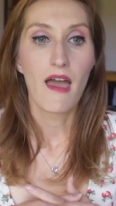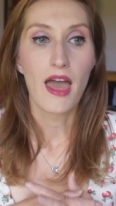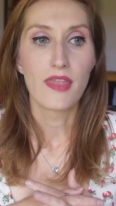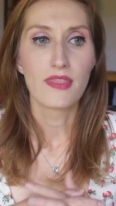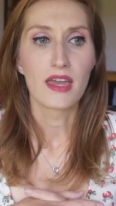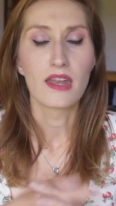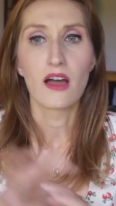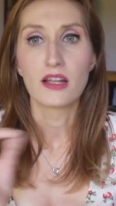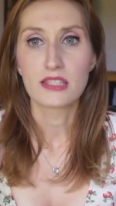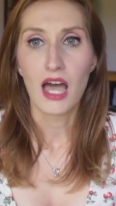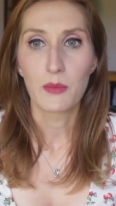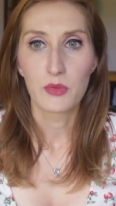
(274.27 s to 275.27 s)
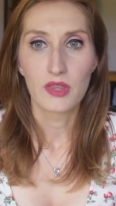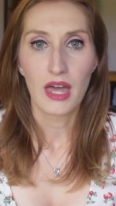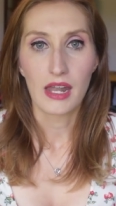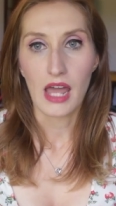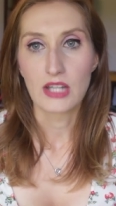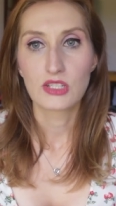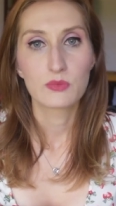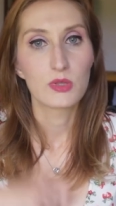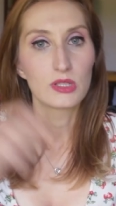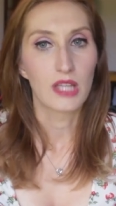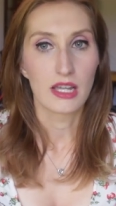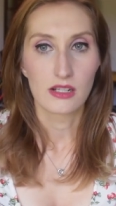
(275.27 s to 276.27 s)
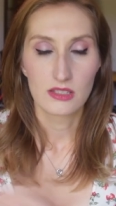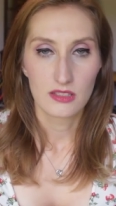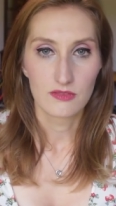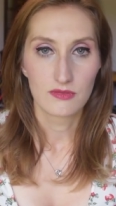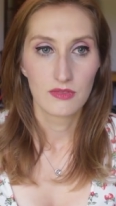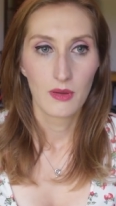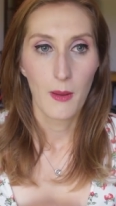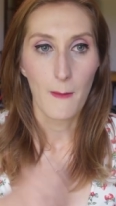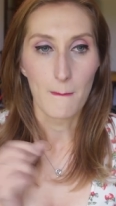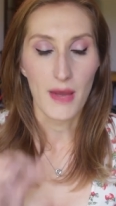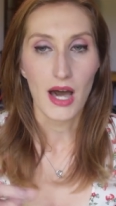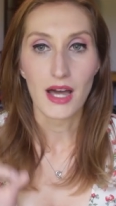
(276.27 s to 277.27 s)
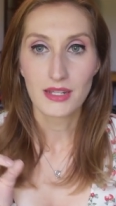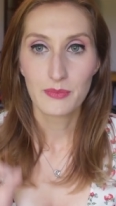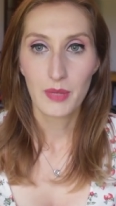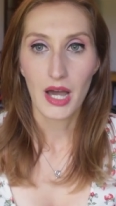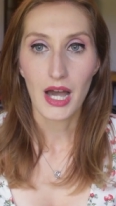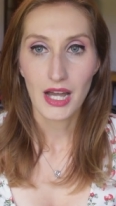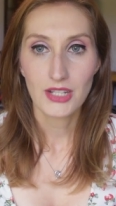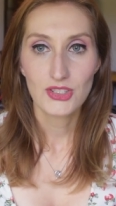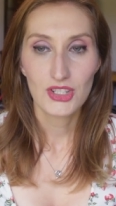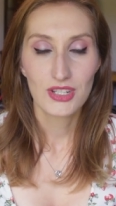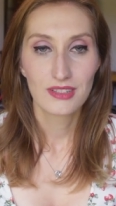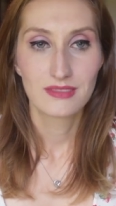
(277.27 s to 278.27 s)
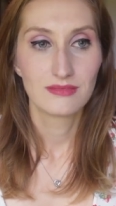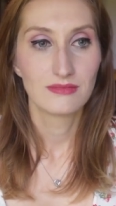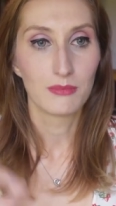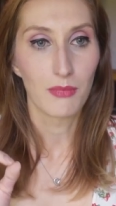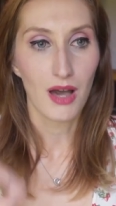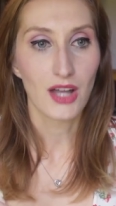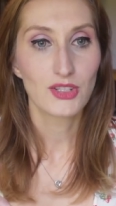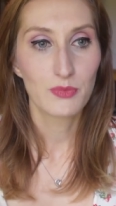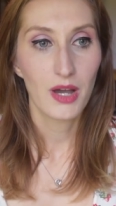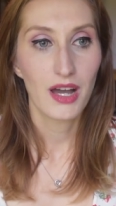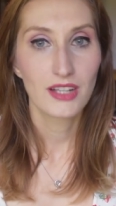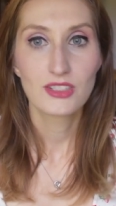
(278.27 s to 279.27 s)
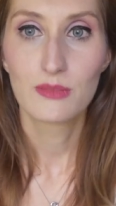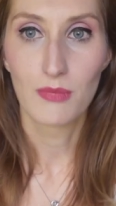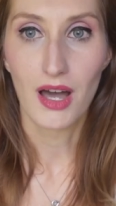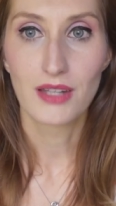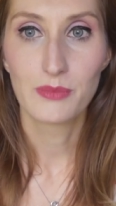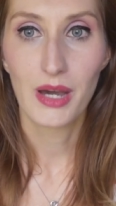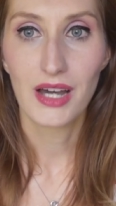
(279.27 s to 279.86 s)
And then on top of that, I just put layers of Mod Podge Mod Podge, Mod